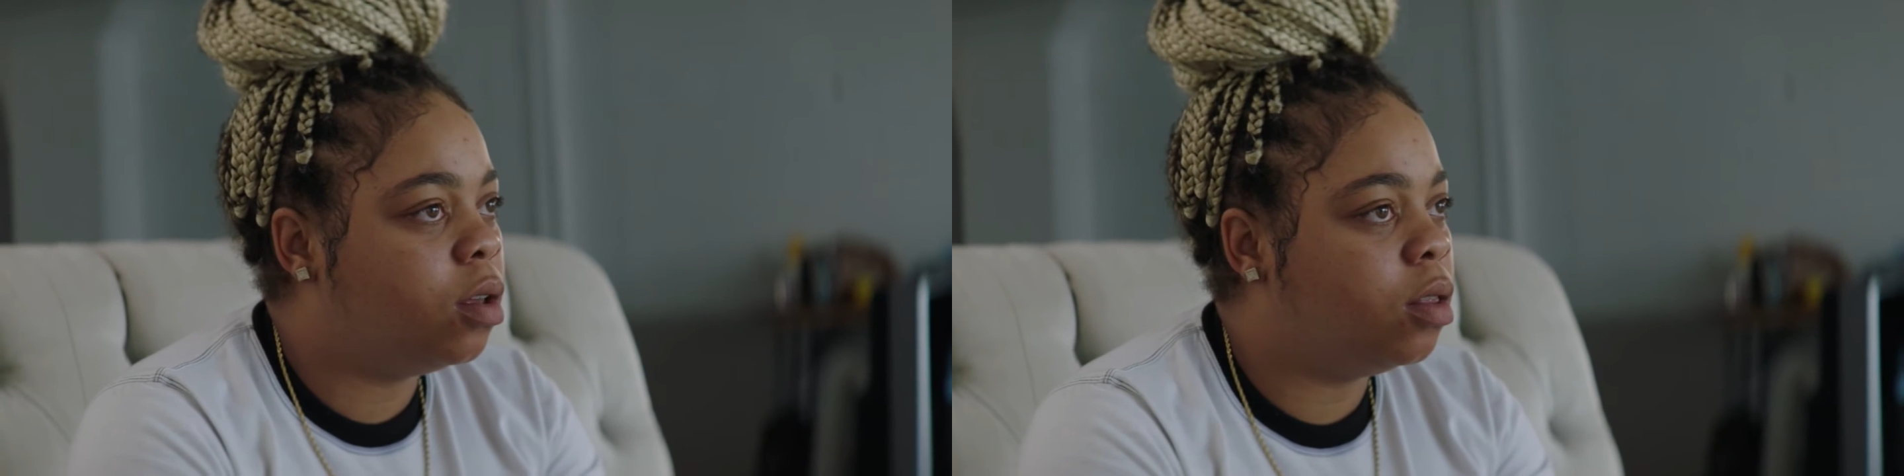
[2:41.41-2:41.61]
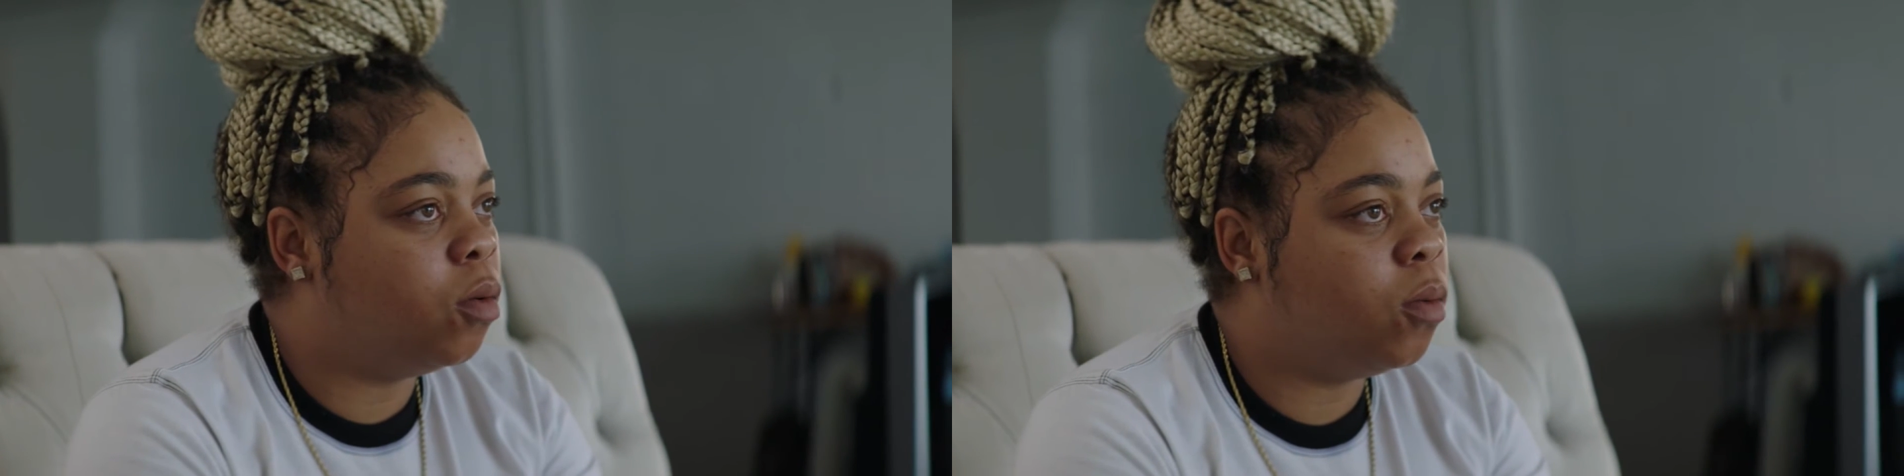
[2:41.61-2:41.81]

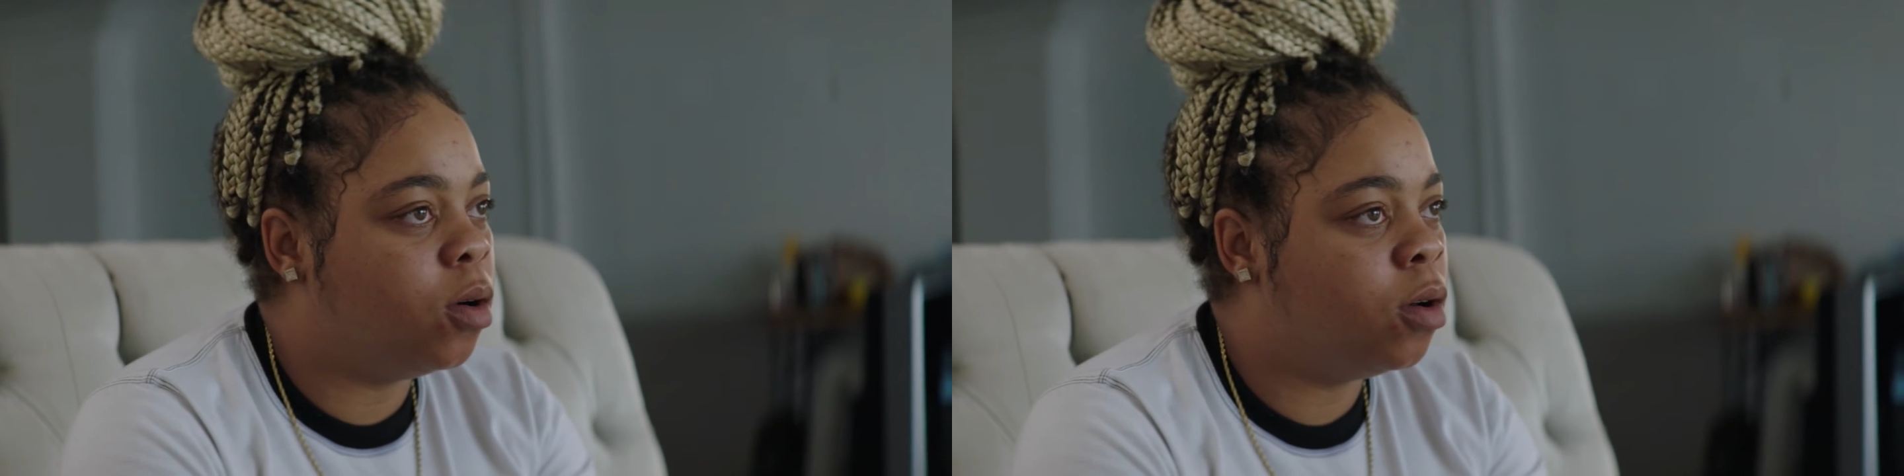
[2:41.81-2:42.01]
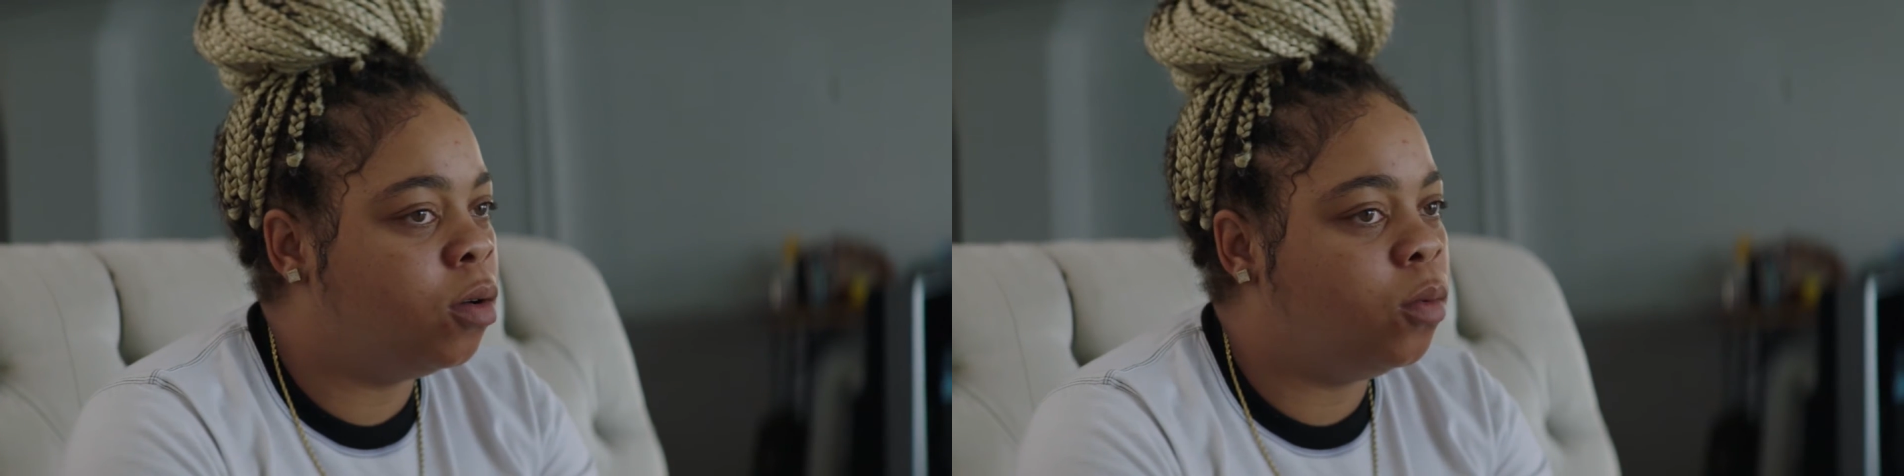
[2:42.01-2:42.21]
the
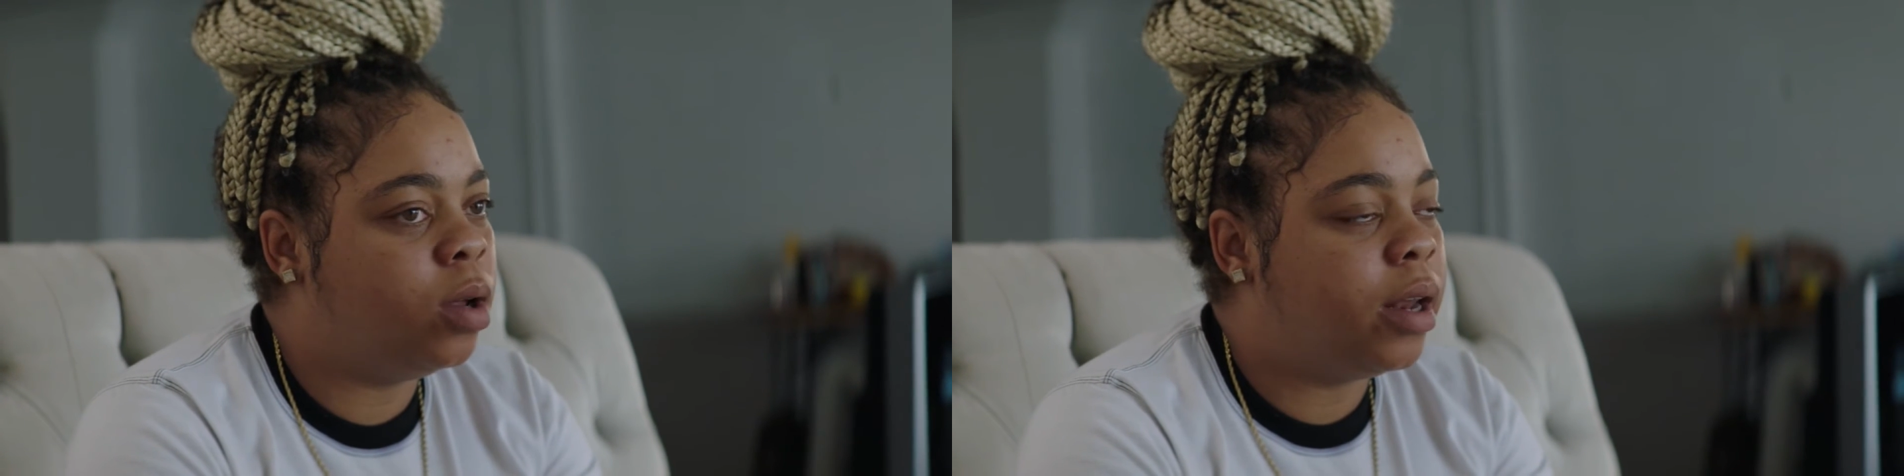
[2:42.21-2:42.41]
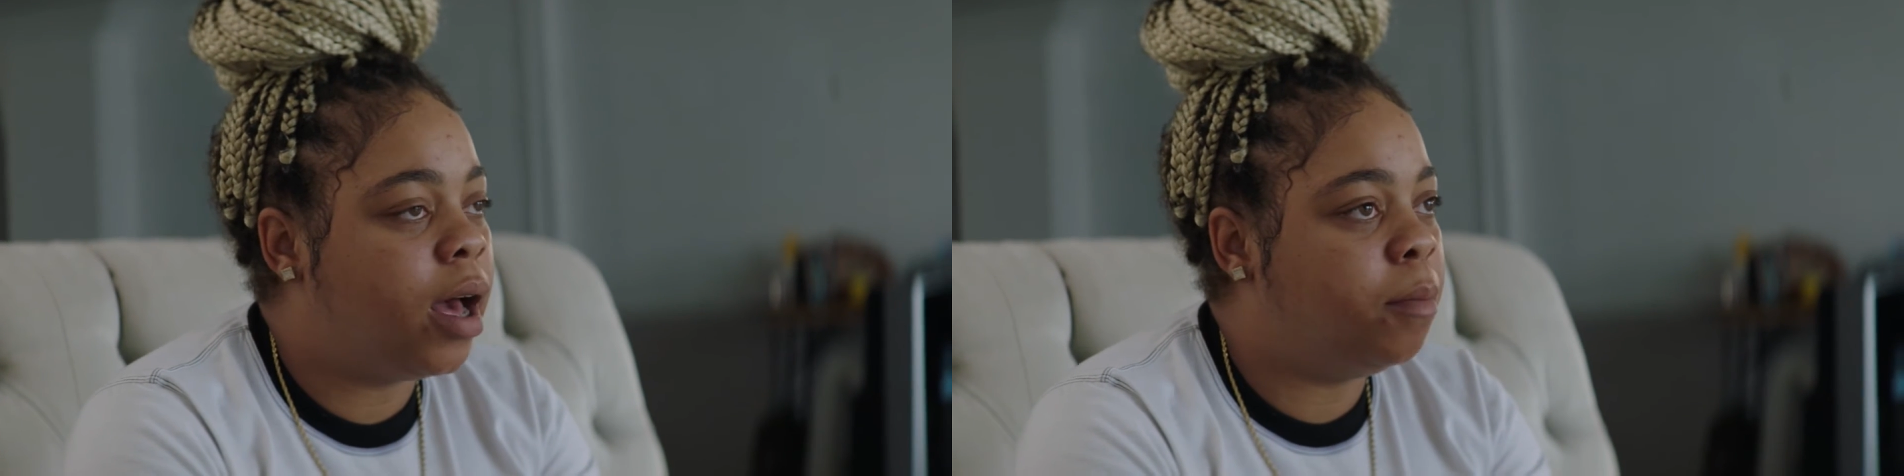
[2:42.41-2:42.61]
world
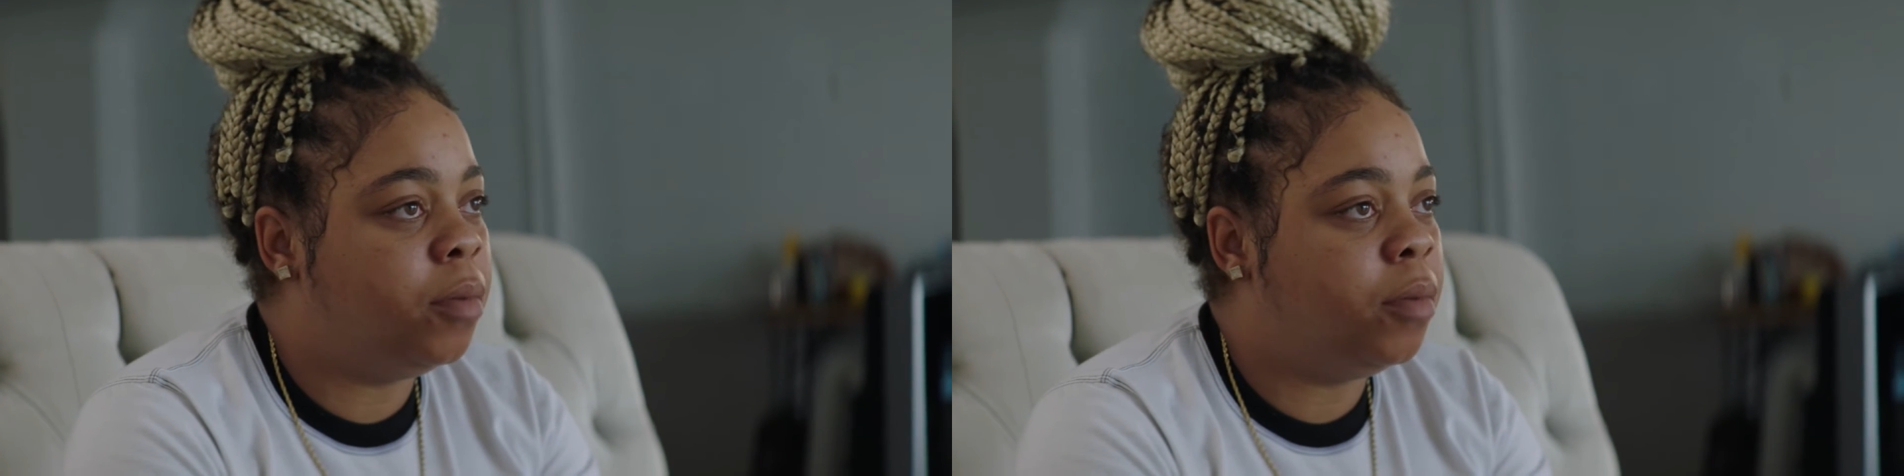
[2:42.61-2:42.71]
would not